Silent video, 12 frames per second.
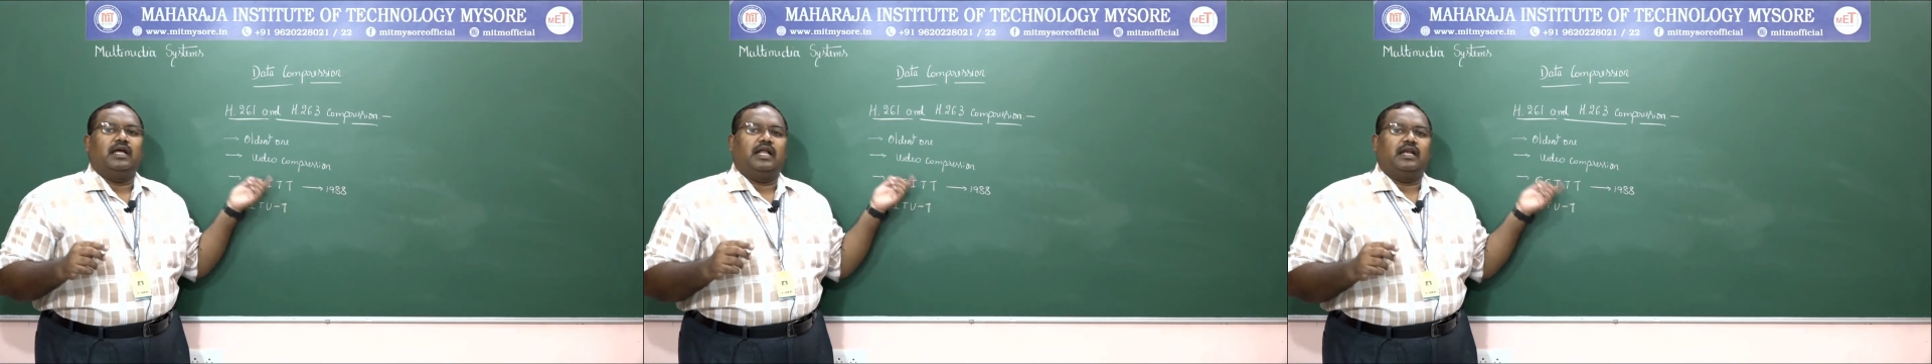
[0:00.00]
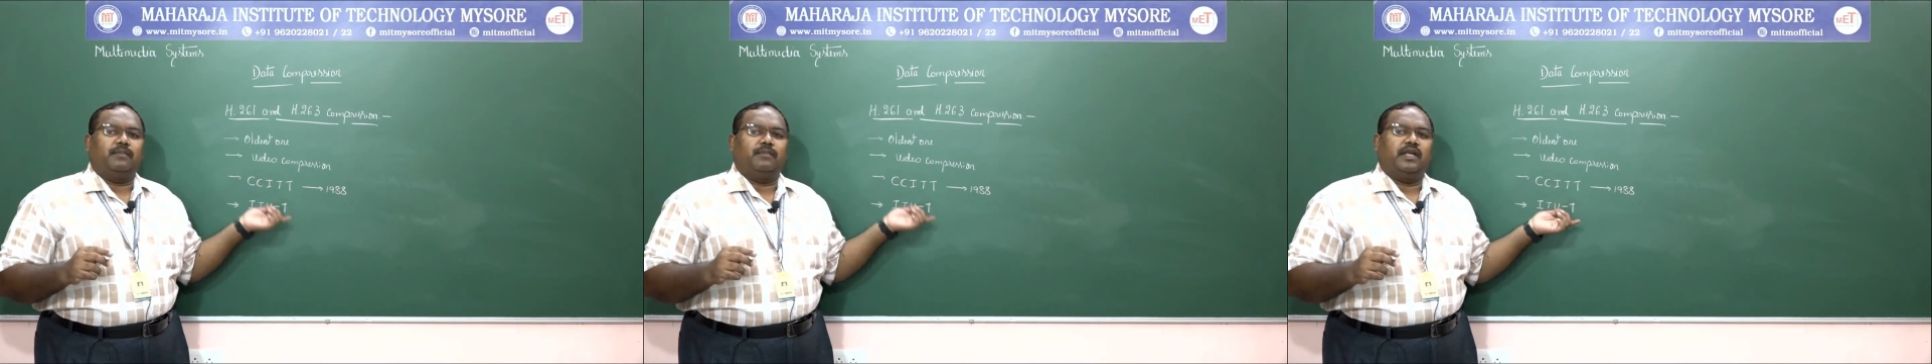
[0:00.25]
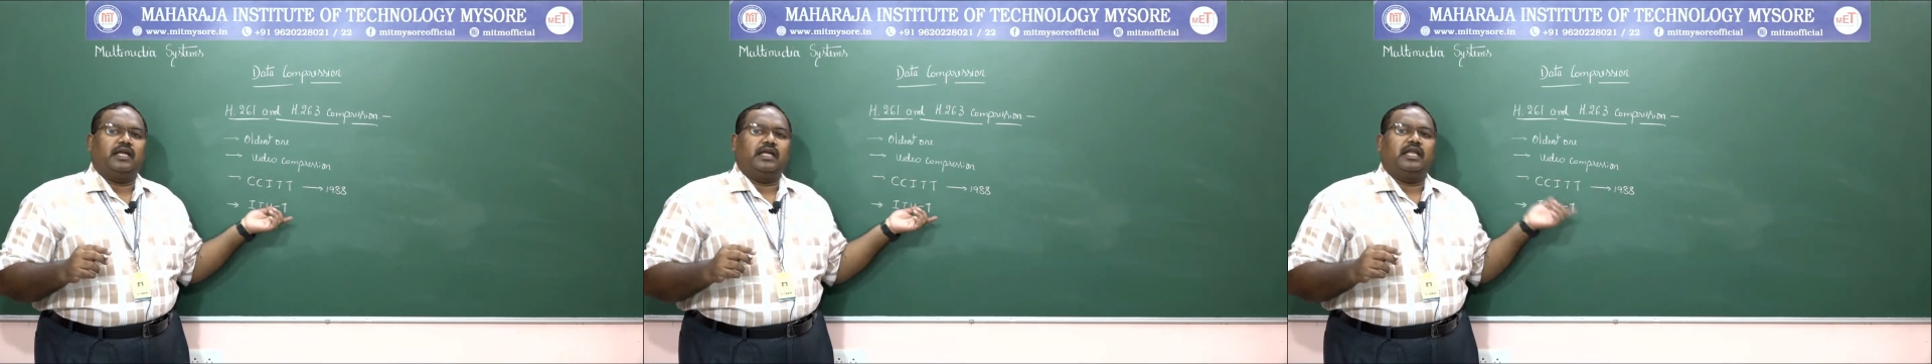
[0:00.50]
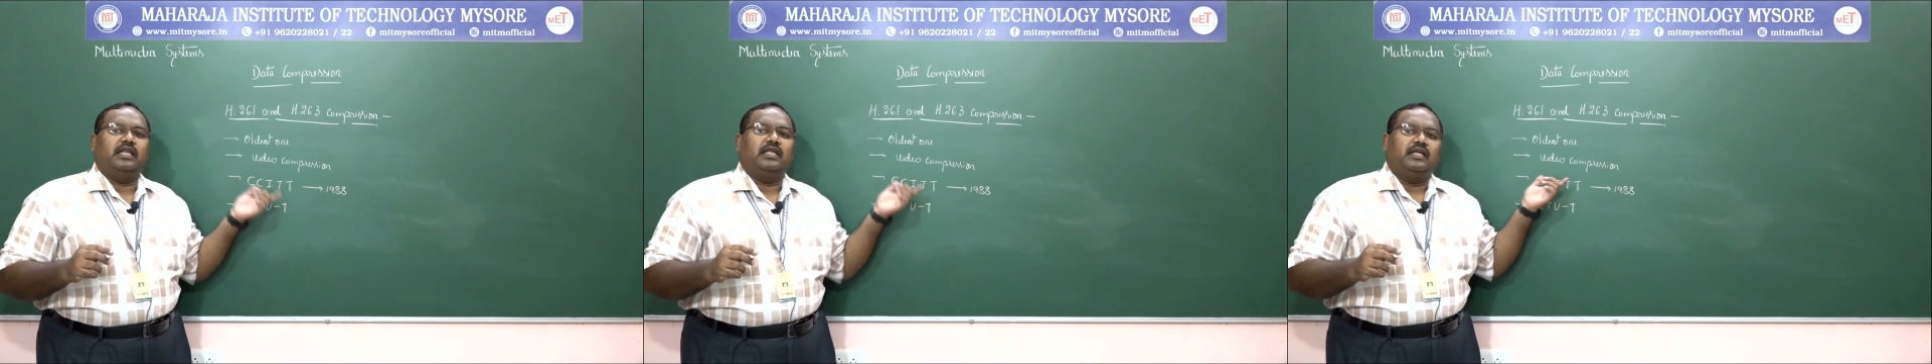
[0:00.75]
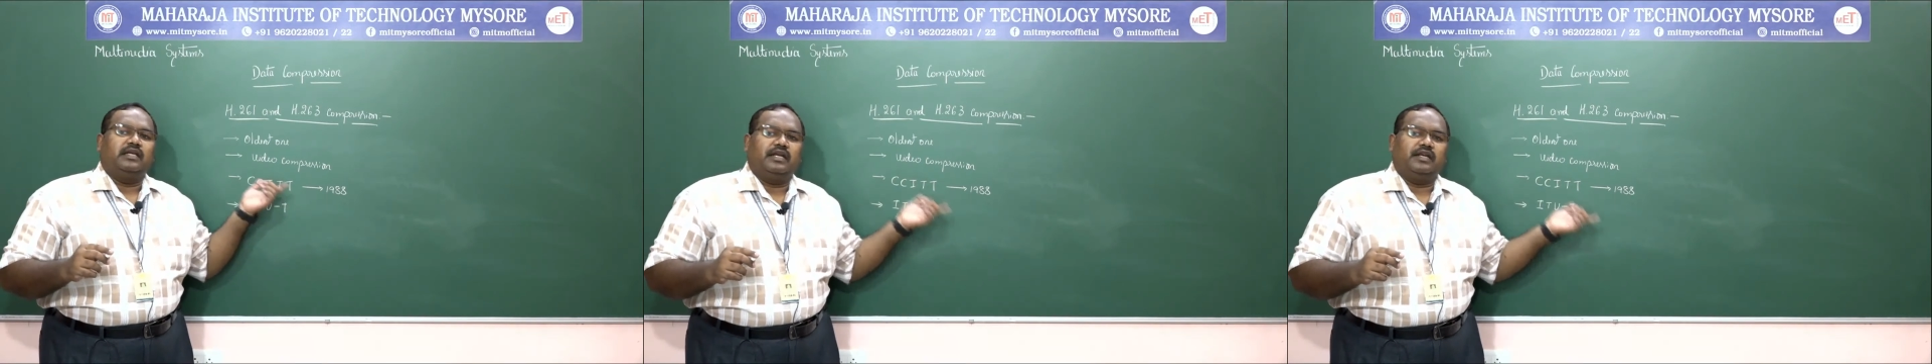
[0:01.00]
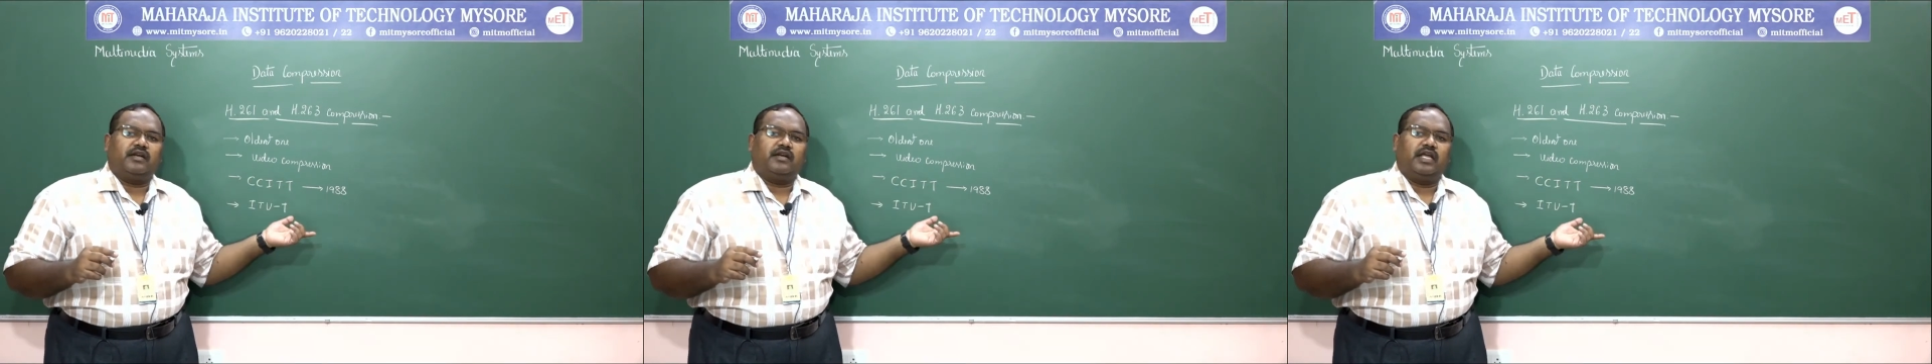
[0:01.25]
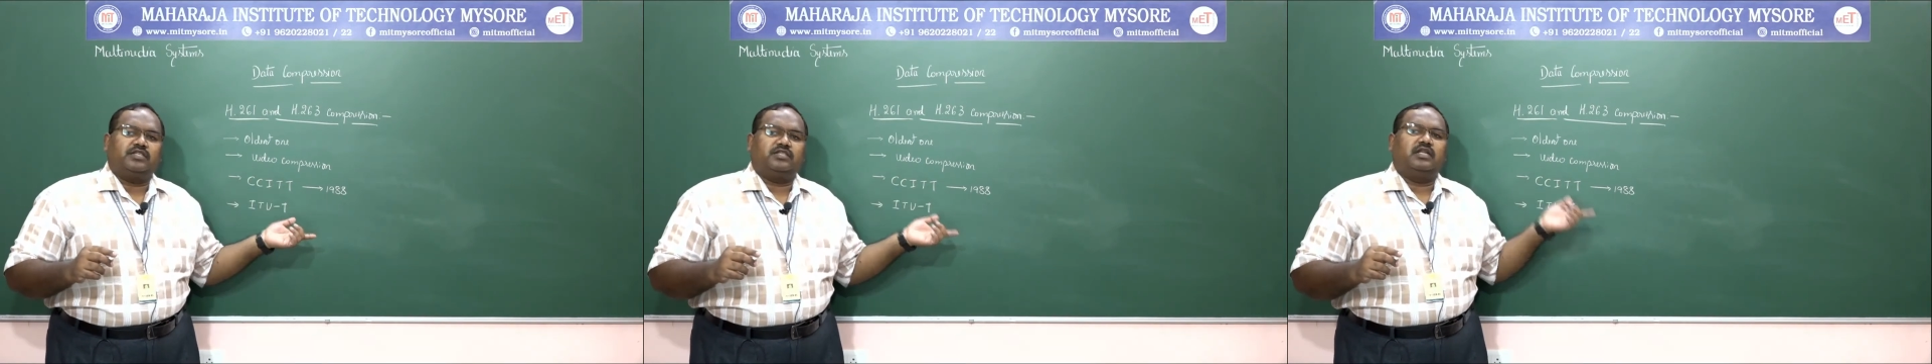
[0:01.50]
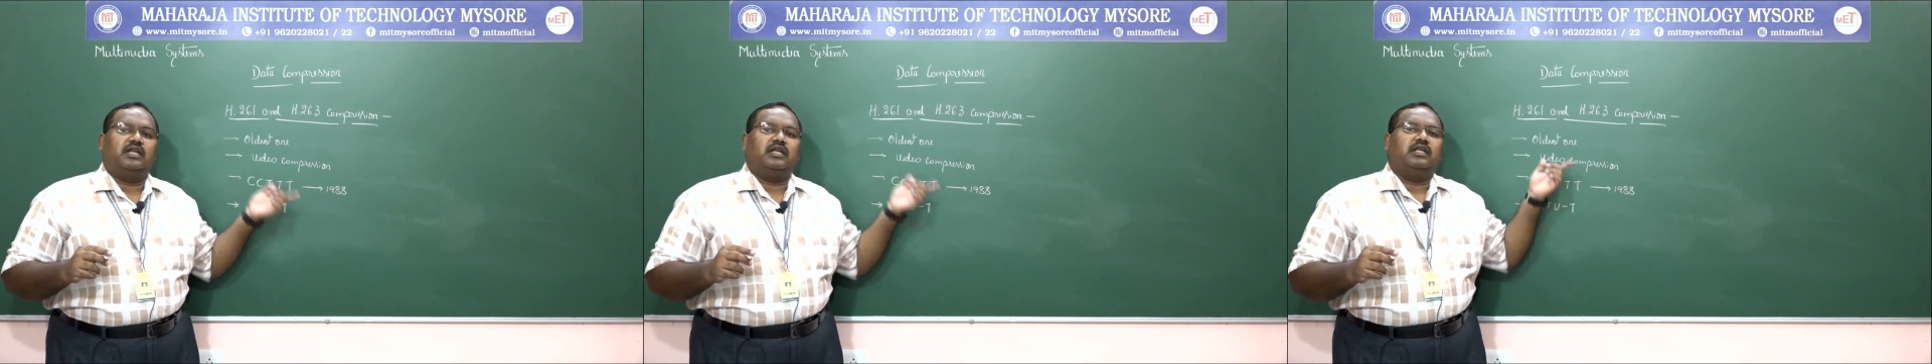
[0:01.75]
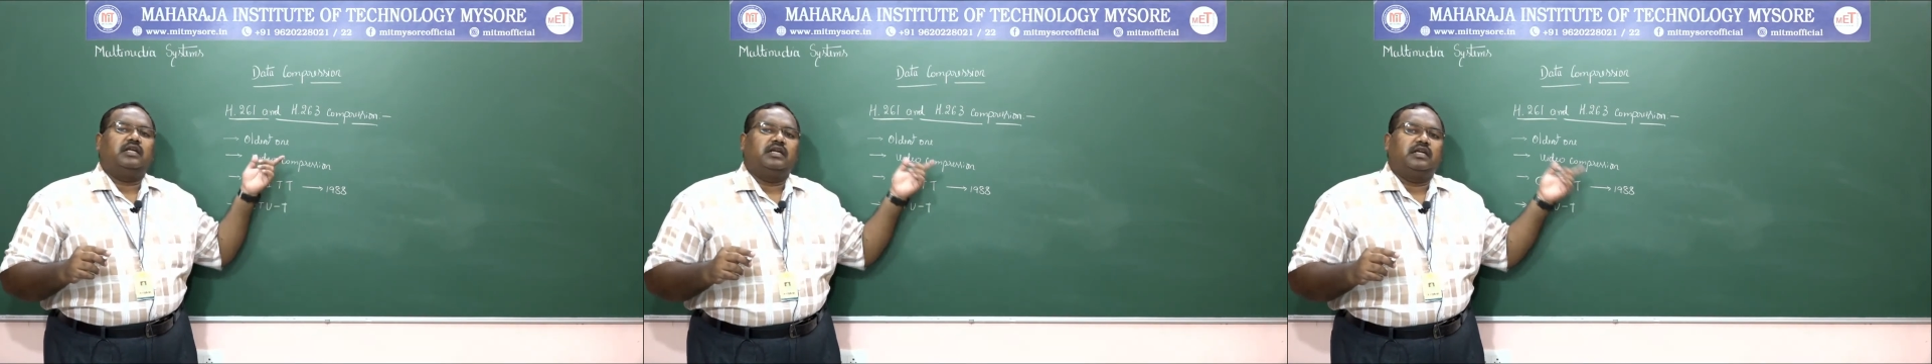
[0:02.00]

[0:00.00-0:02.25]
I will repeat again, International